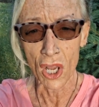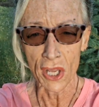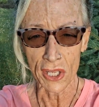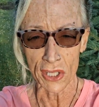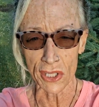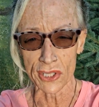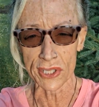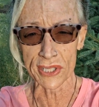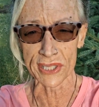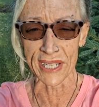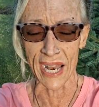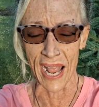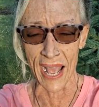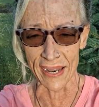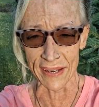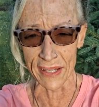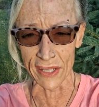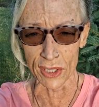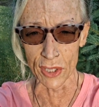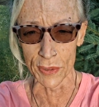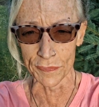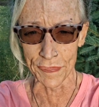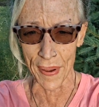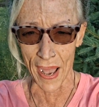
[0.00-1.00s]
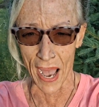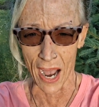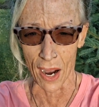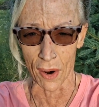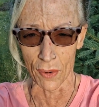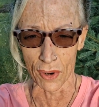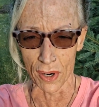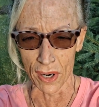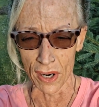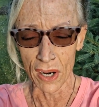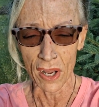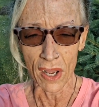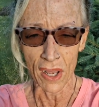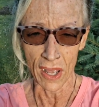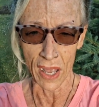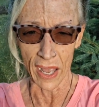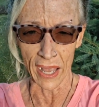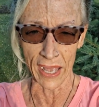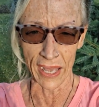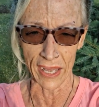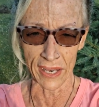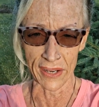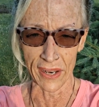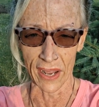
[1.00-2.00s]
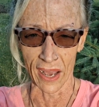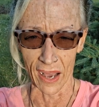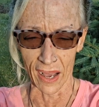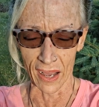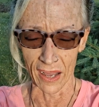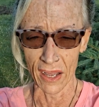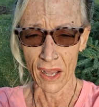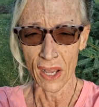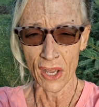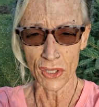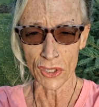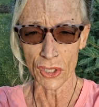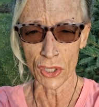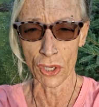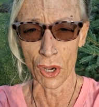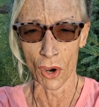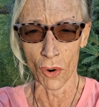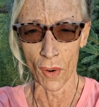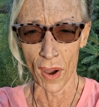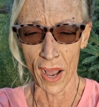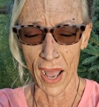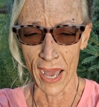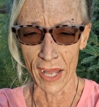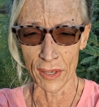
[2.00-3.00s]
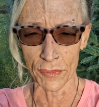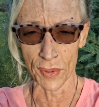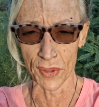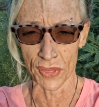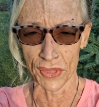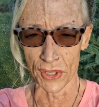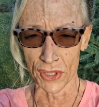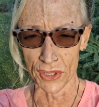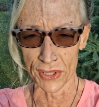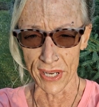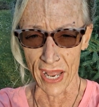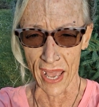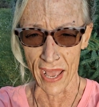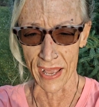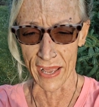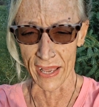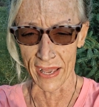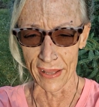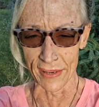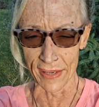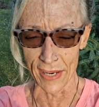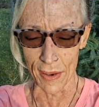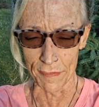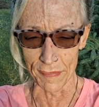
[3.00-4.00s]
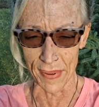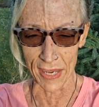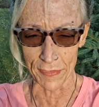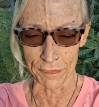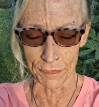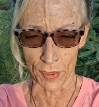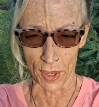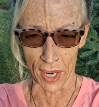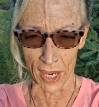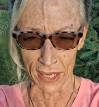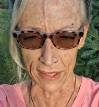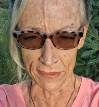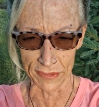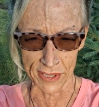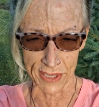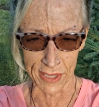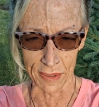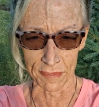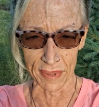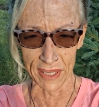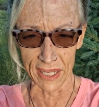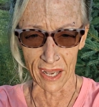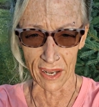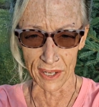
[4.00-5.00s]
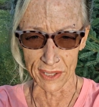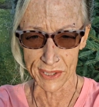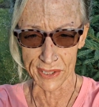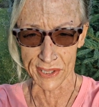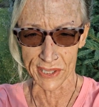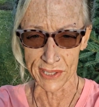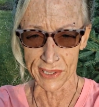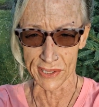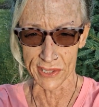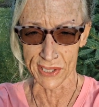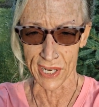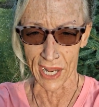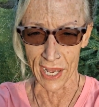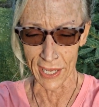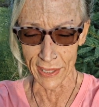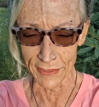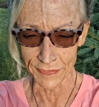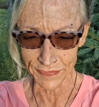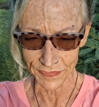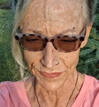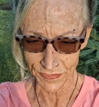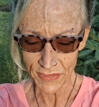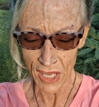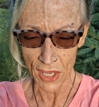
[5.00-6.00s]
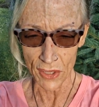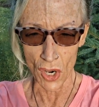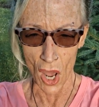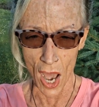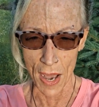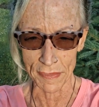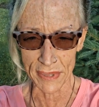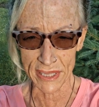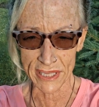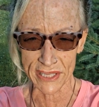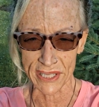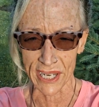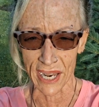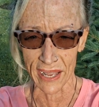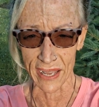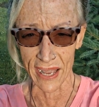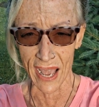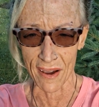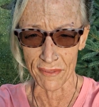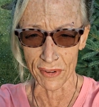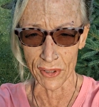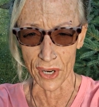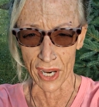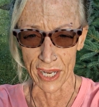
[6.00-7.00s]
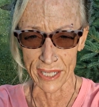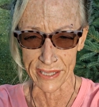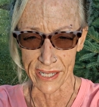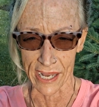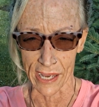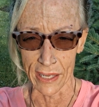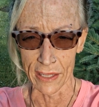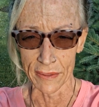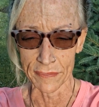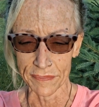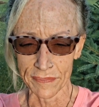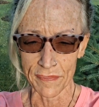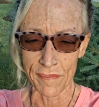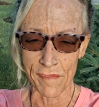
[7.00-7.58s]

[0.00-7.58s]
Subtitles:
You stand in your power, and you go ahead with your day and make bright of somebody else's day. Namaste. Have a great day.